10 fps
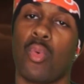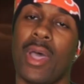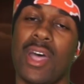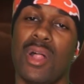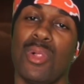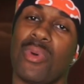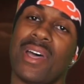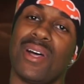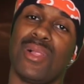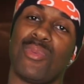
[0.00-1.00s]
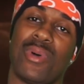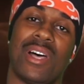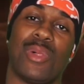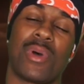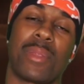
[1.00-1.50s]
Well, well,
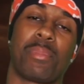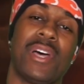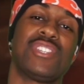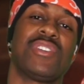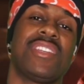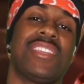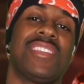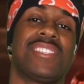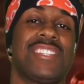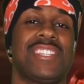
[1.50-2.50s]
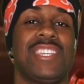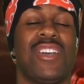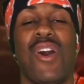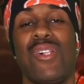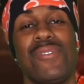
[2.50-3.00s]
well, what a pleasure it is to see
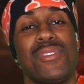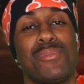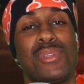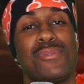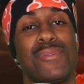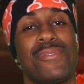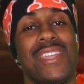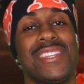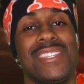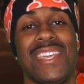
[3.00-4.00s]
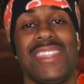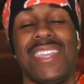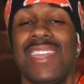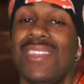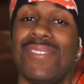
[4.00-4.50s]
all of your beautiful faces at the
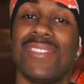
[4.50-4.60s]
end of